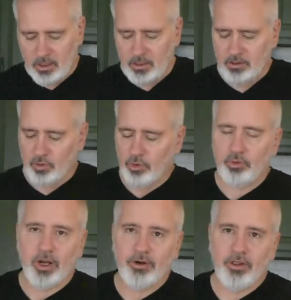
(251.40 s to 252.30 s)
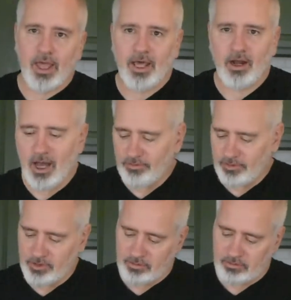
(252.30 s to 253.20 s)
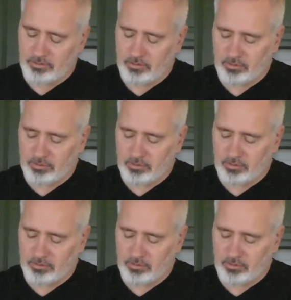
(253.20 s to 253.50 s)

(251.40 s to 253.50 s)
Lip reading: So we'll render that off.